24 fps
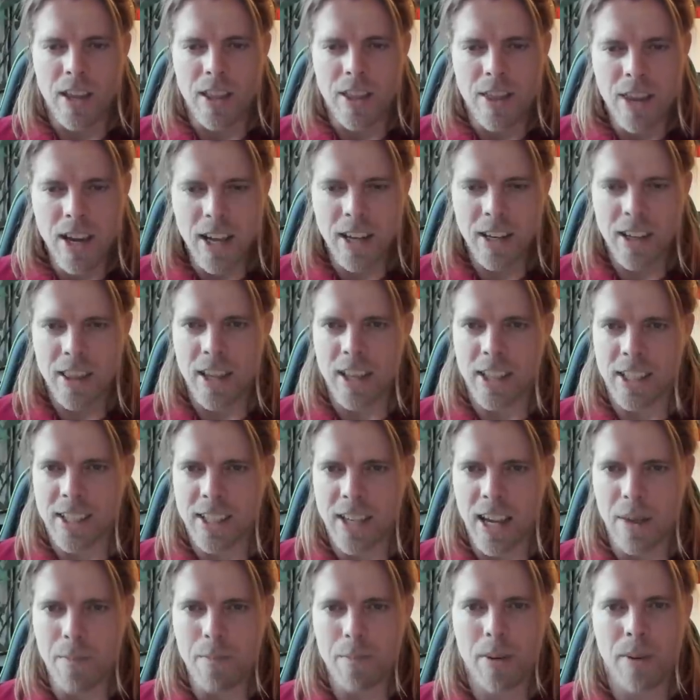then the
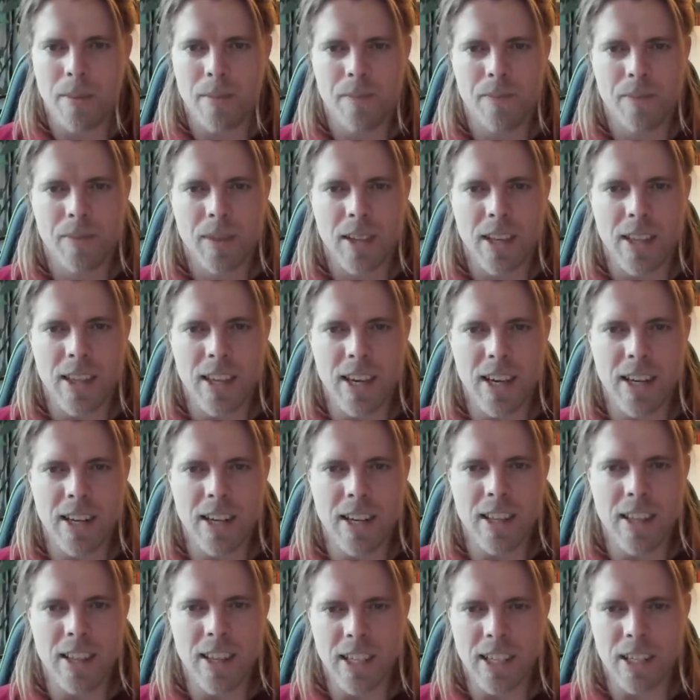step,
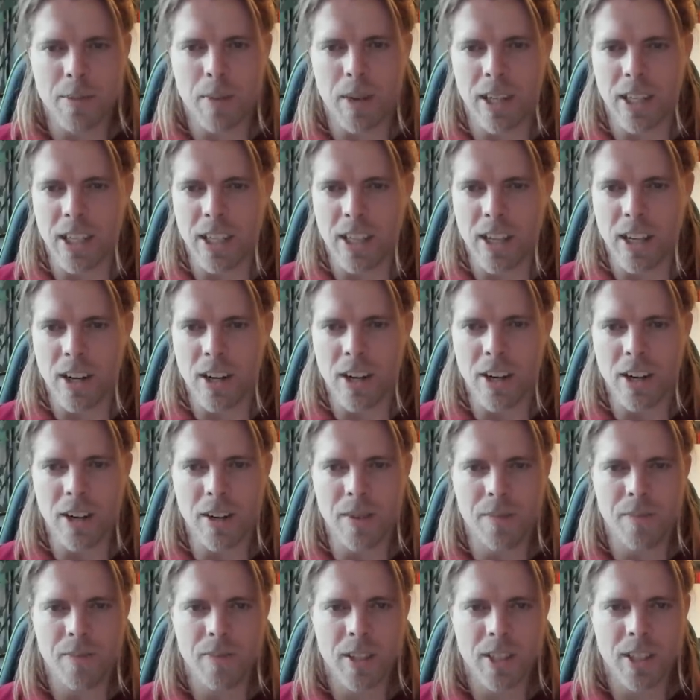then this
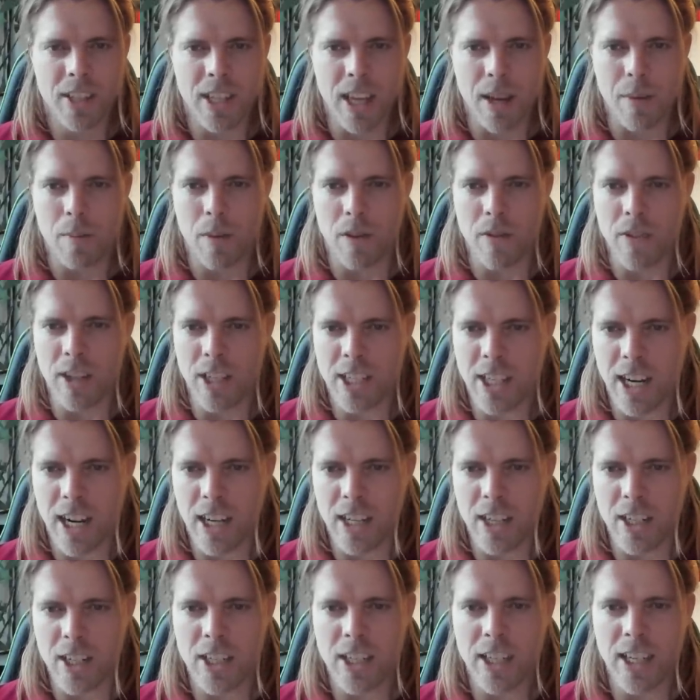particular step of the
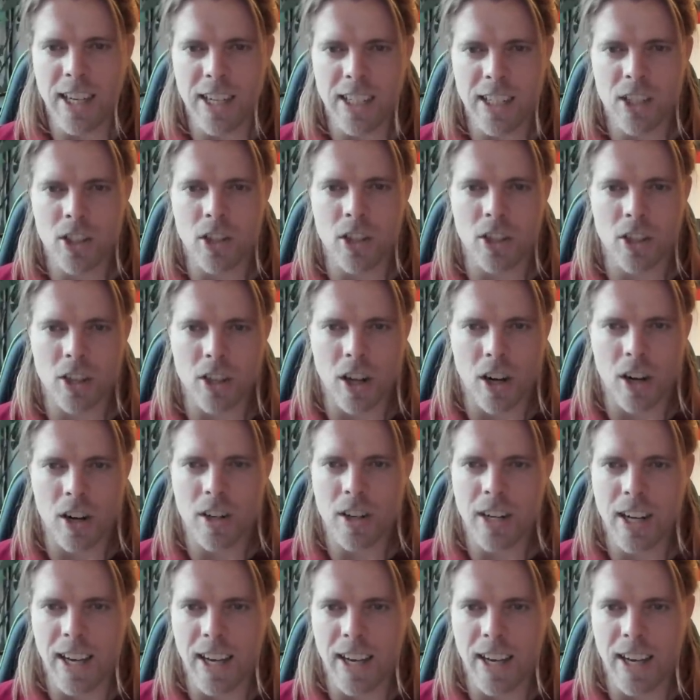challenge is to start